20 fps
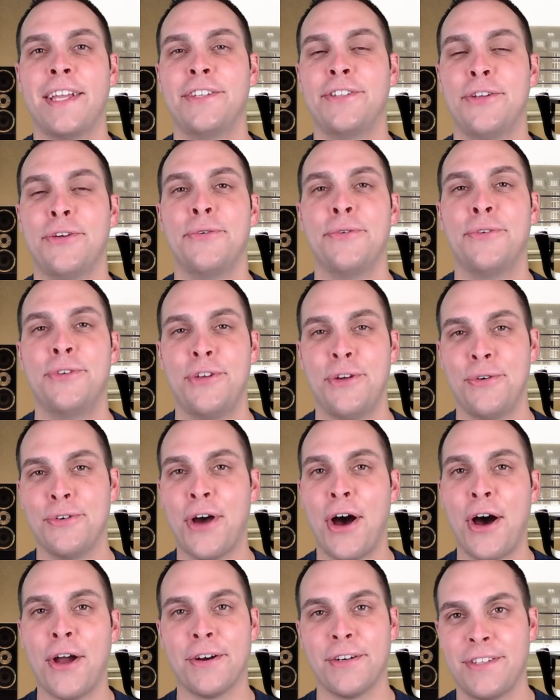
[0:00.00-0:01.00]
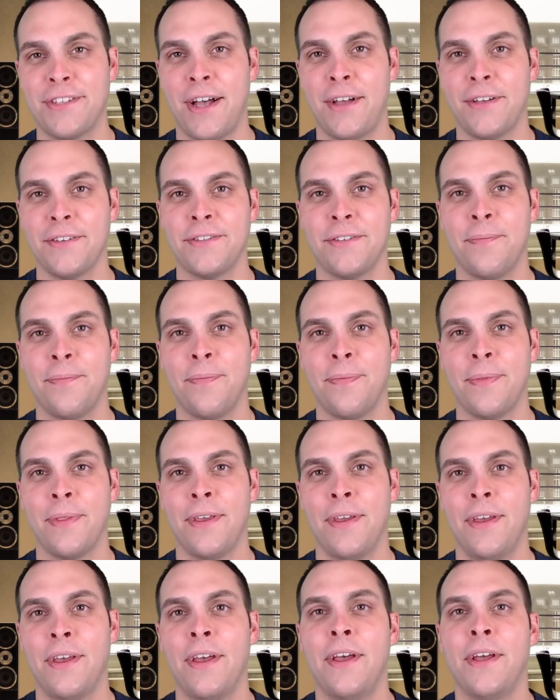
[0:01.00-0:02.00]
into two daughter cells.
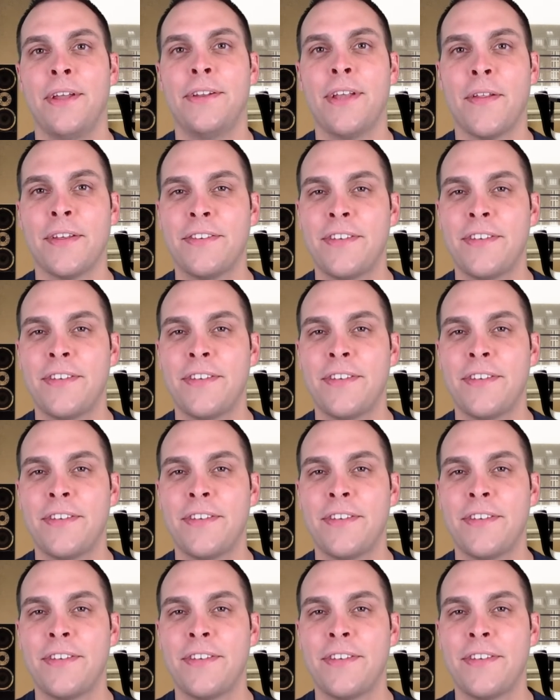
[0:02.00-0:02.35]
Now,